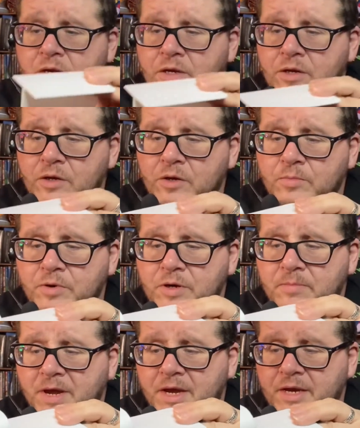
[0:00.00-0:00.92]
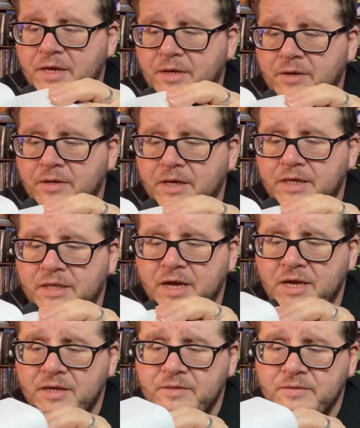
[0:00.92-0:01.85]
You can put it back in there like
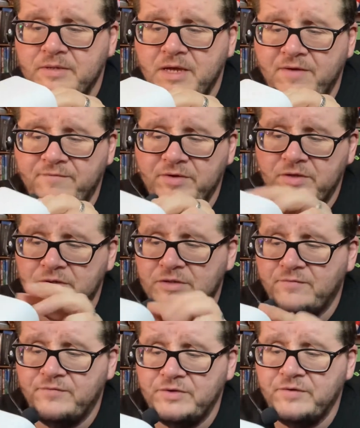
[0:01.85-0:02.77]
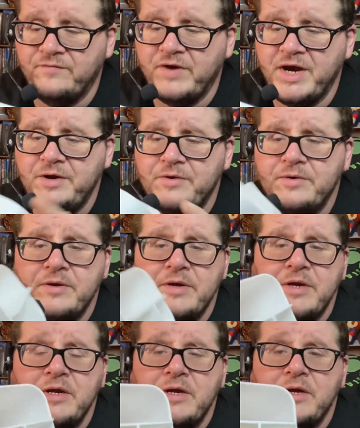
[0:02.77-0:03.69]
that. Have yourself a divider.
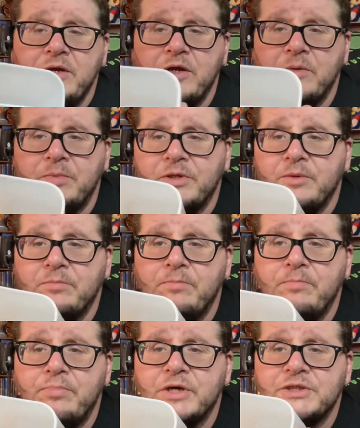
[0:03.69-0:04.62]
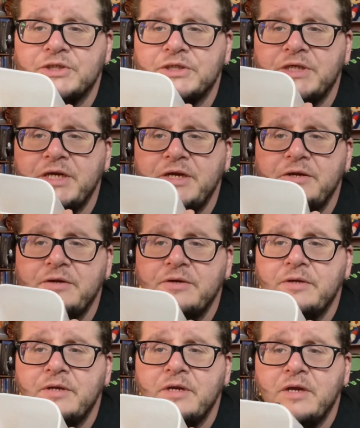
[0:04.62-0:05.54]
You can put the brushes
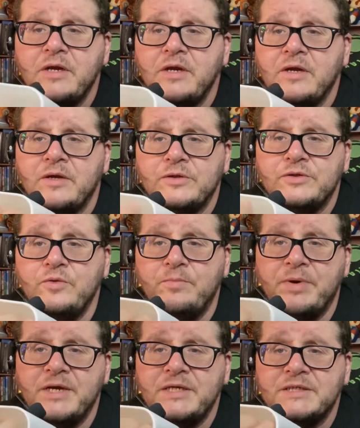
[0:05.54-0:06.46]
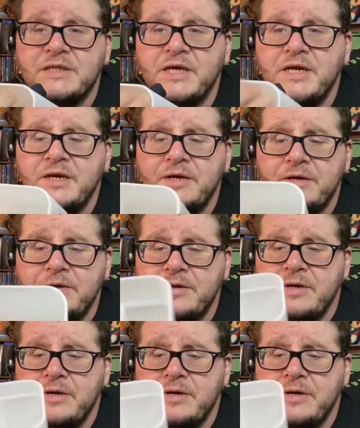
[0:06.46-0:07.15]
here, toothpaste there,